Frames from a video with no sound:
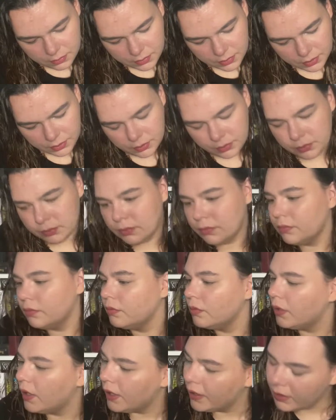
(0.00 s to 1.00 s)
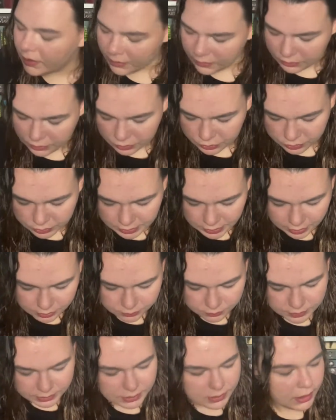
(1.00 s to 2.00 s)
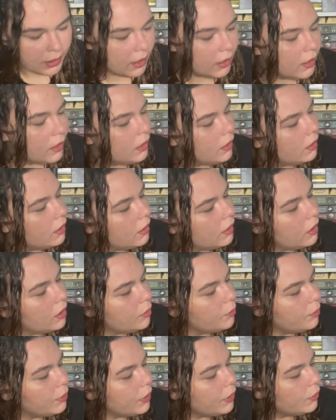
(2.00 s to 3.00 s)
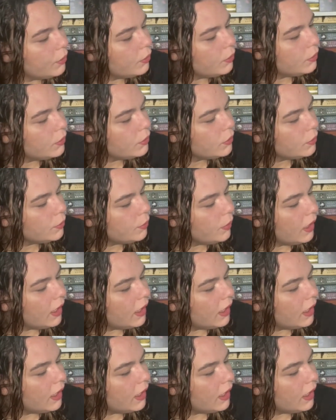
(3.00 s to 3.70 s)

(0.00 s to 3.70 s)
oh, I can't read that. Behold what